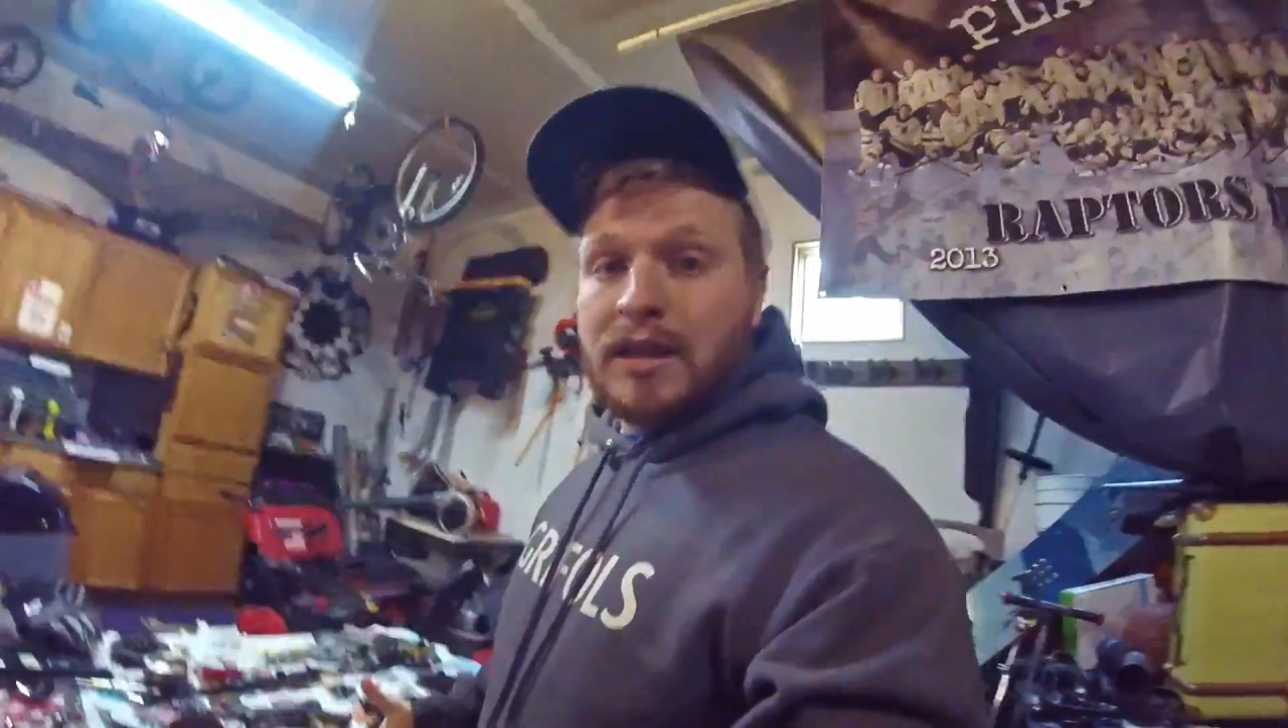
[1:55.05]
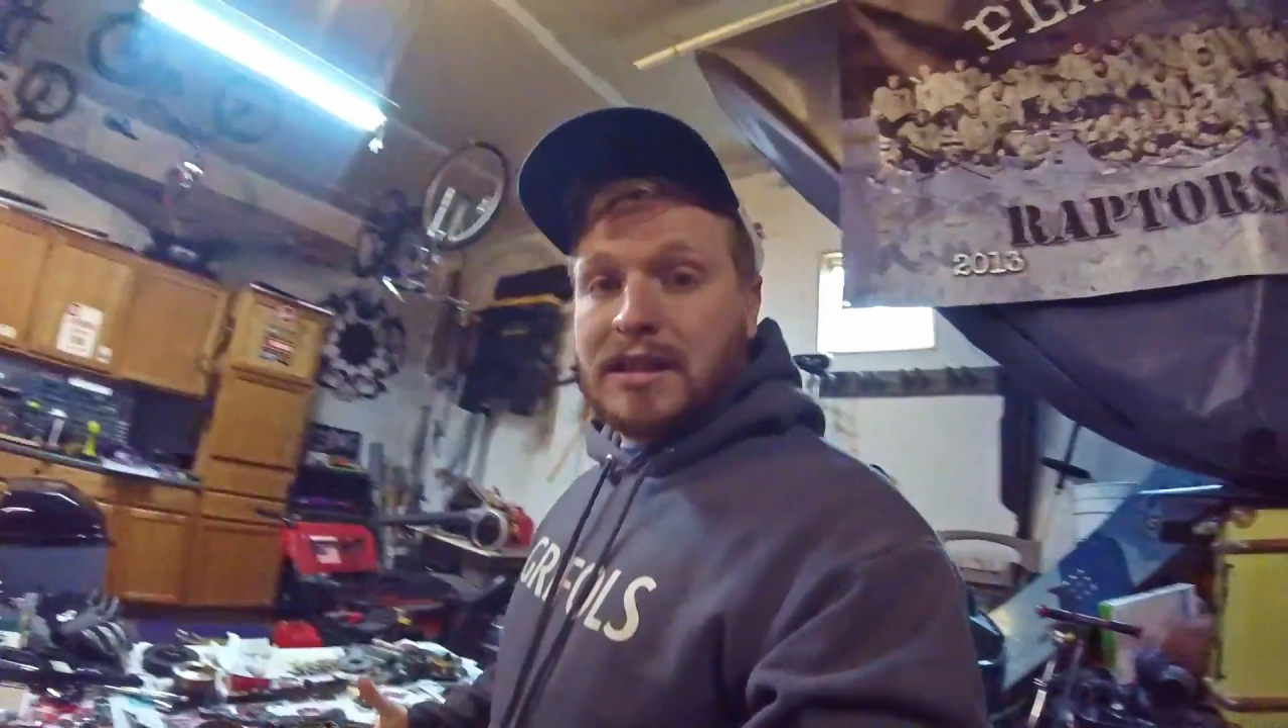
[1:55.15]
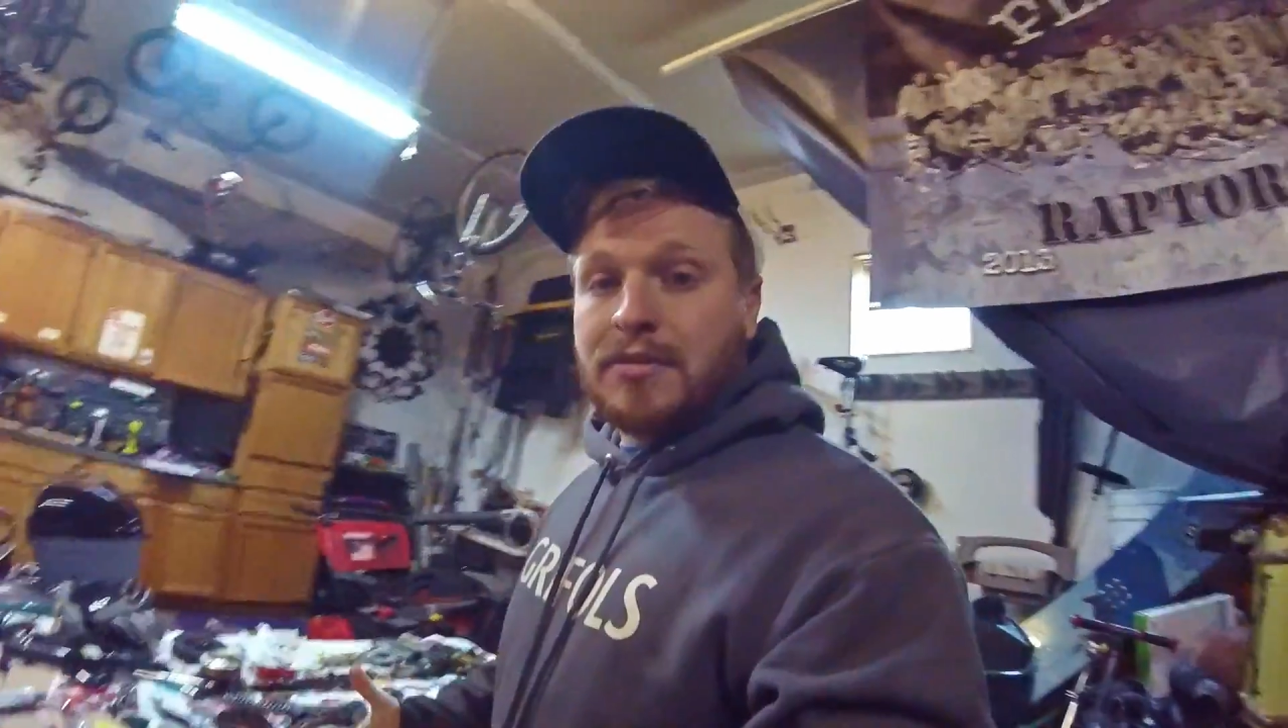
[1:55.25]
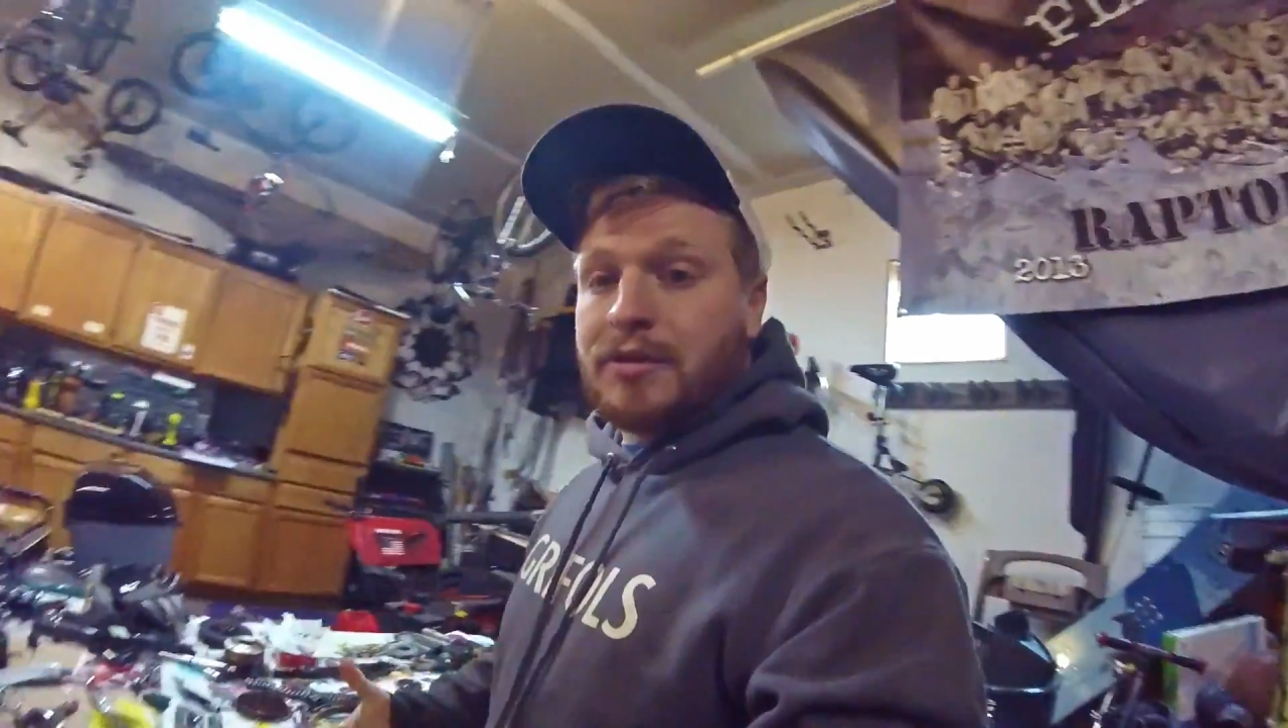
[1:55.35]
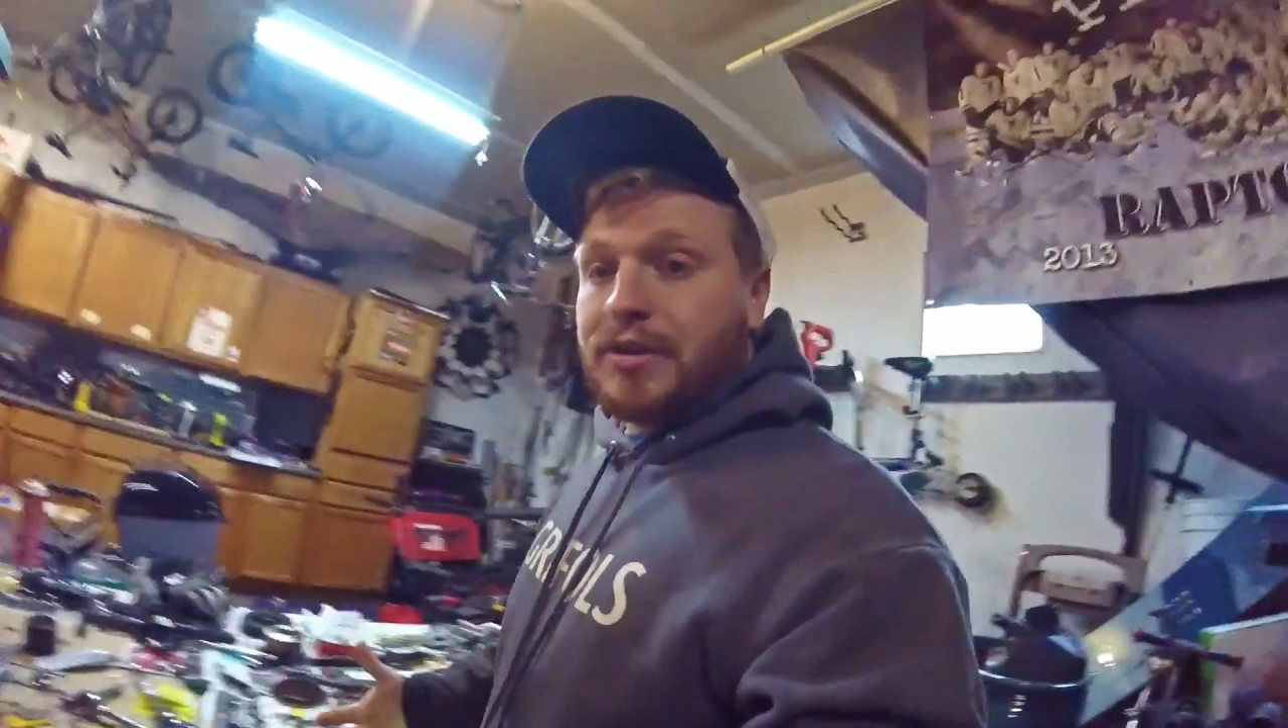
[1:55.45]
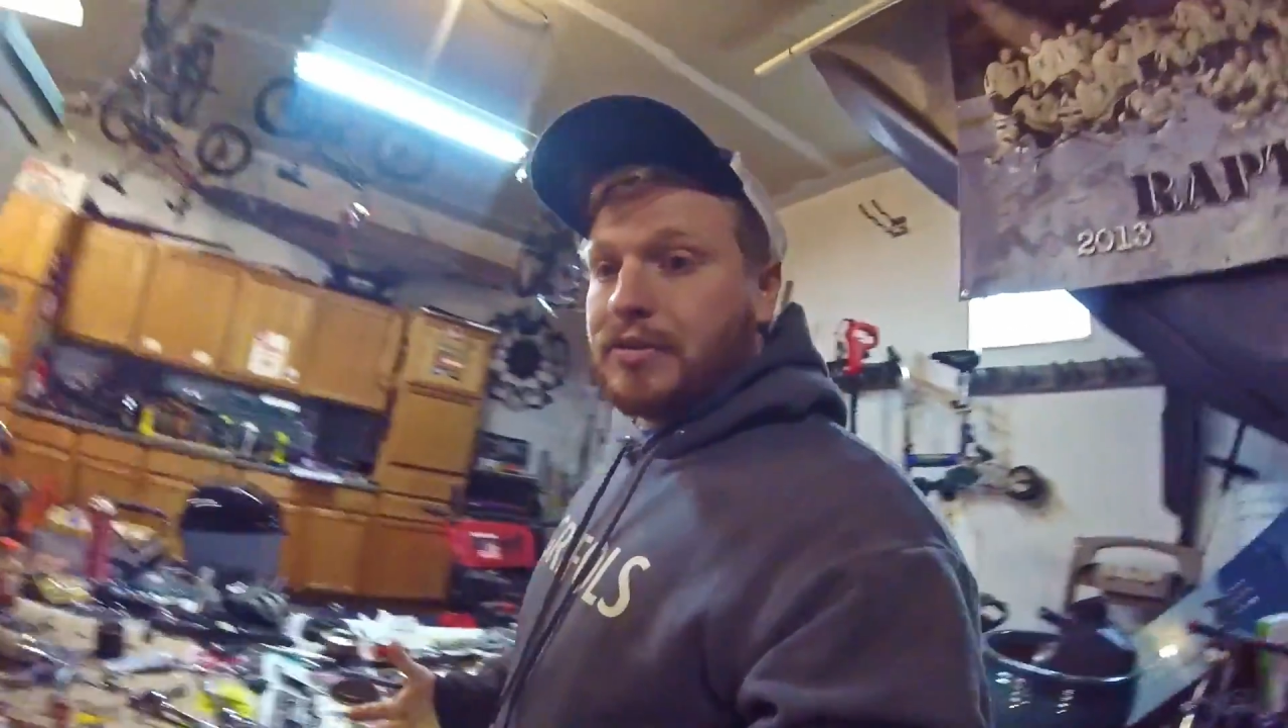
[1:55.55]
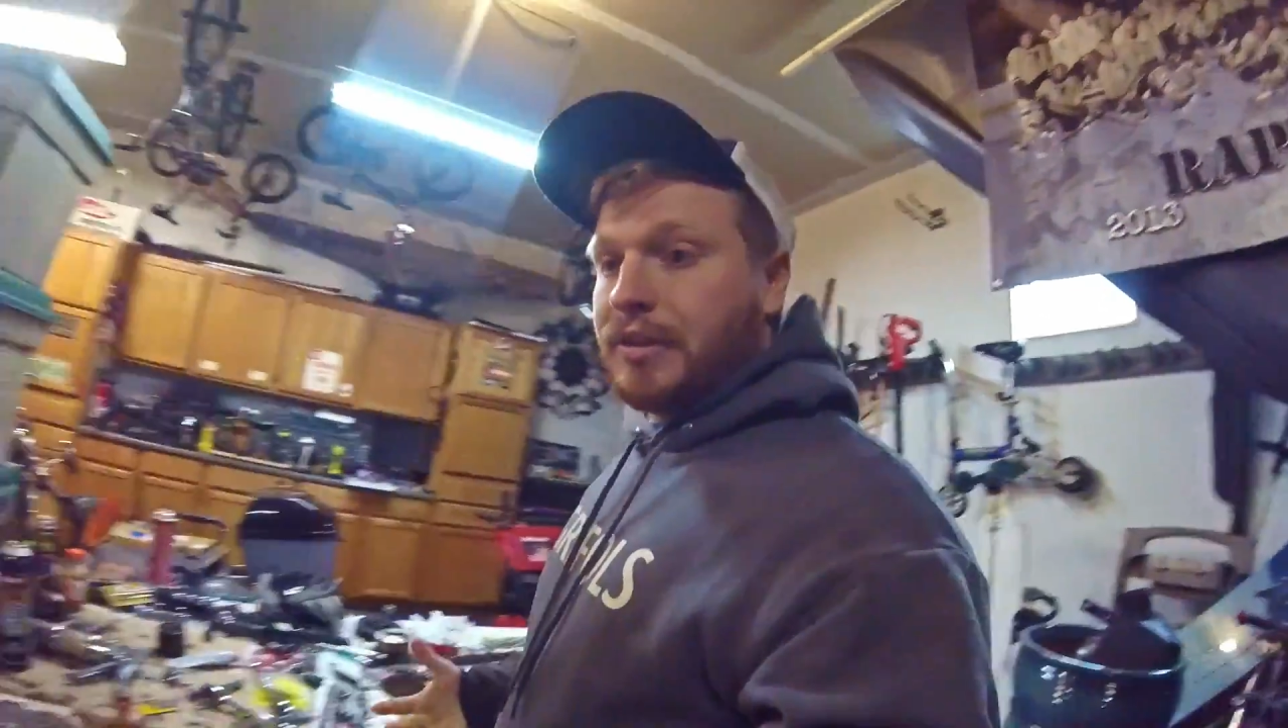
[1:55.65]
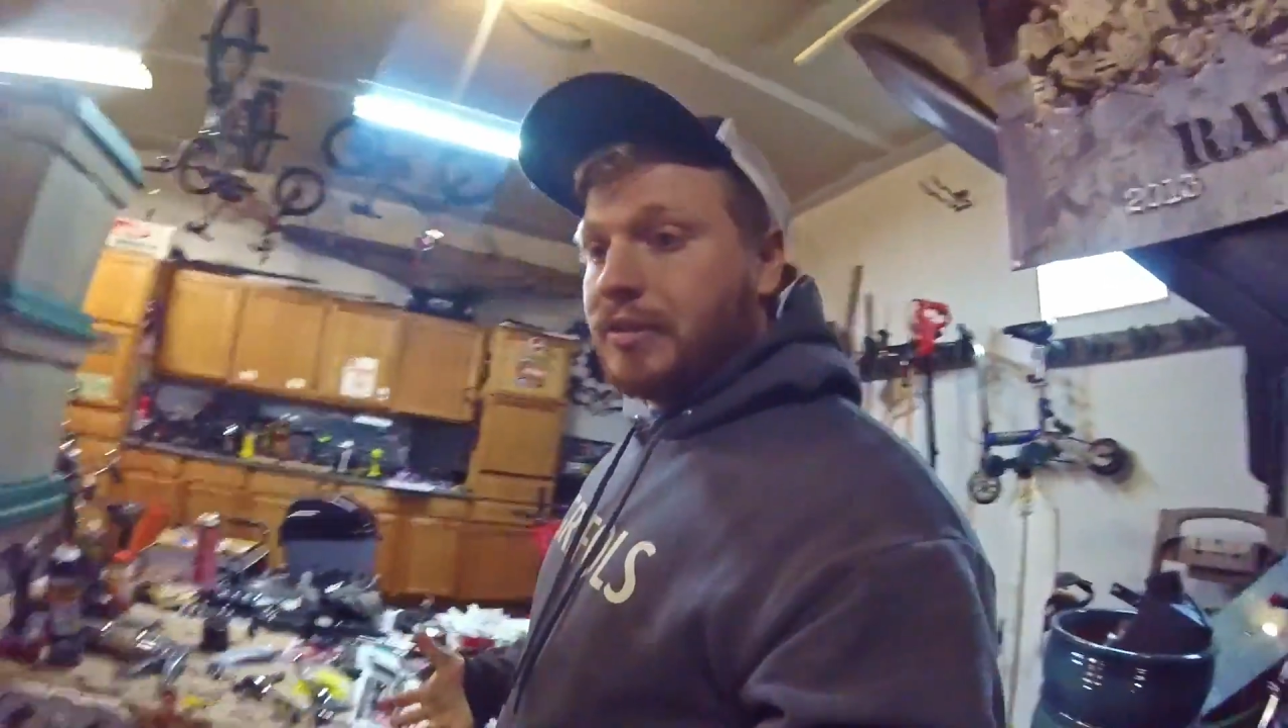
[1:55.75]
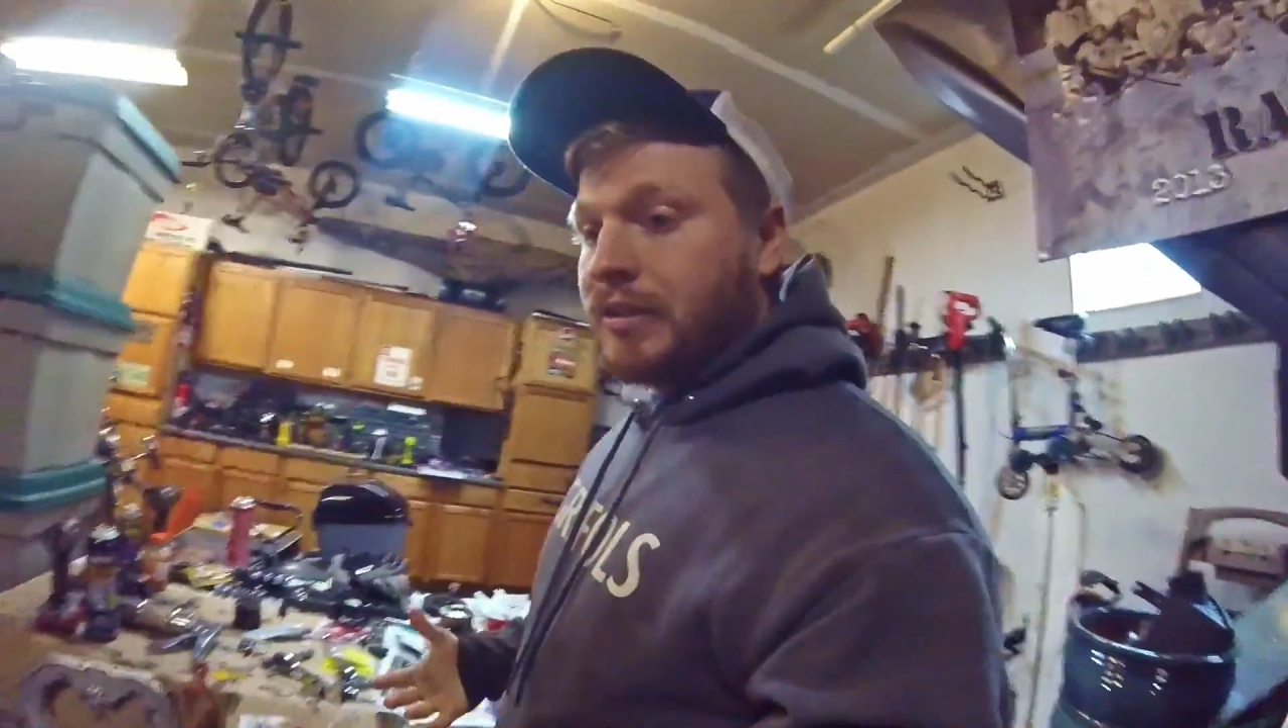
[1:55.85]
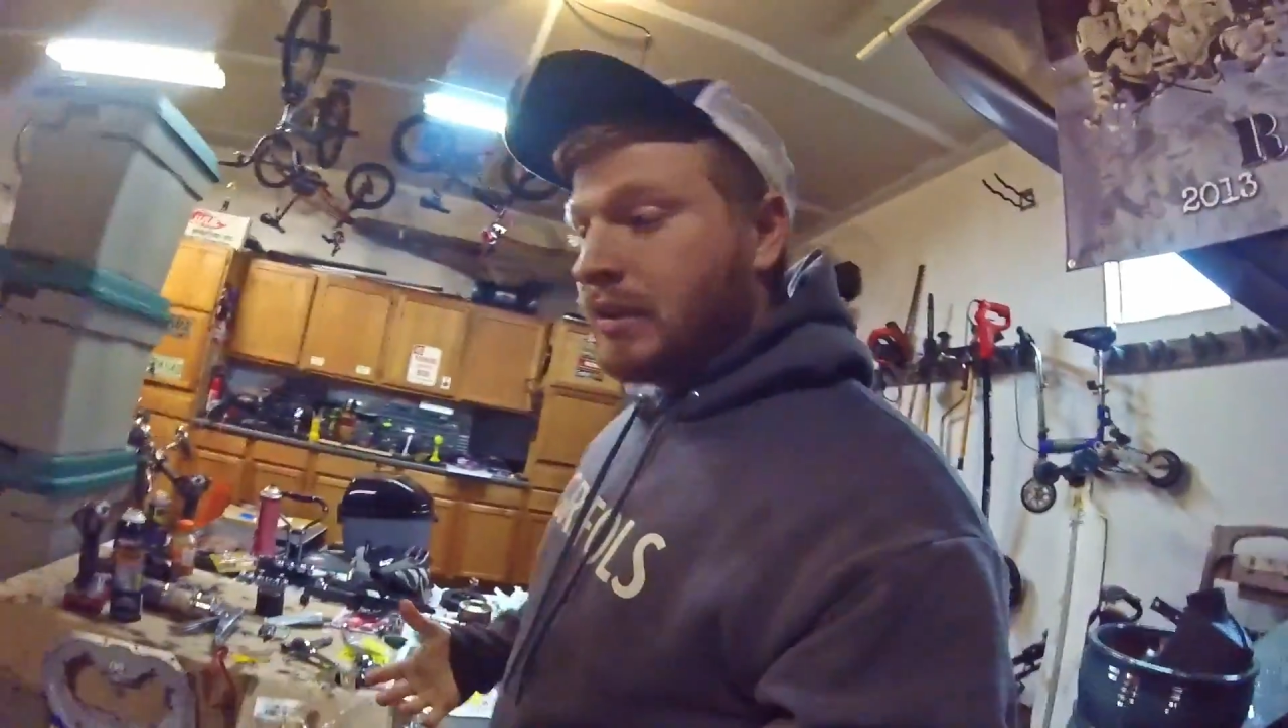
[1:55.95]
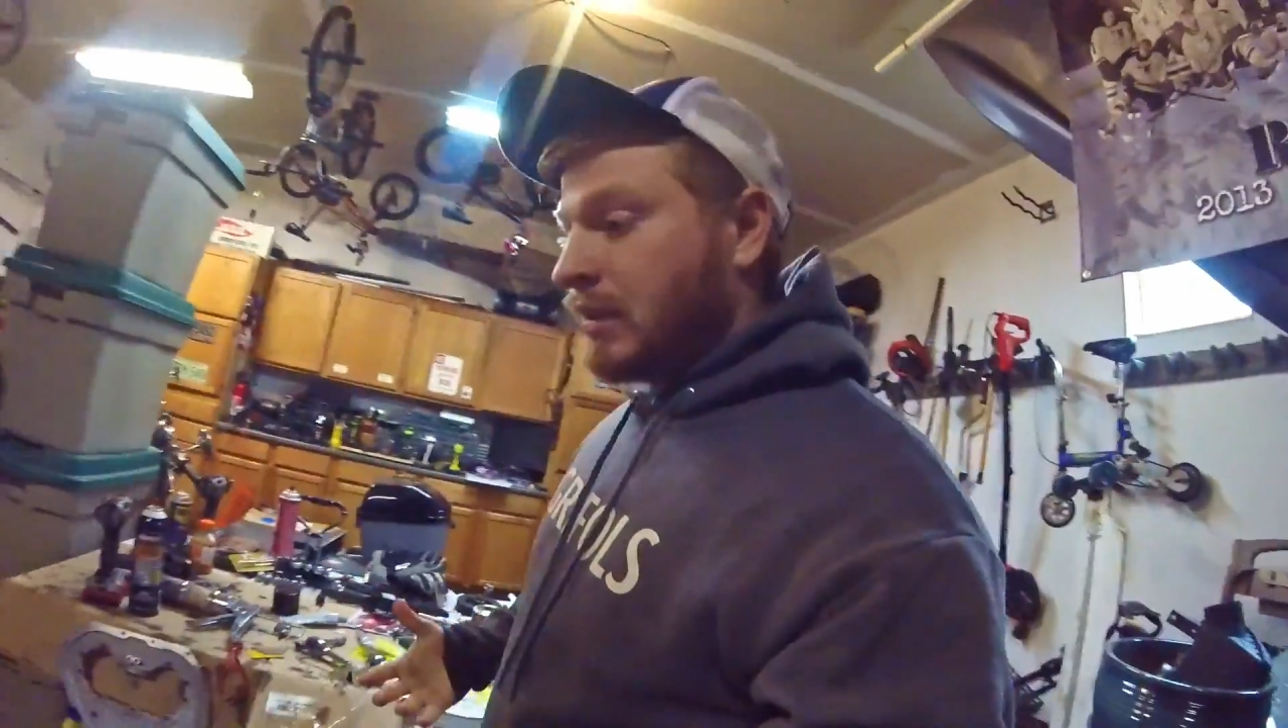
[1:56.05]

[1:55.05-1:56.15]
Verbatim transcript: that's what we're doing.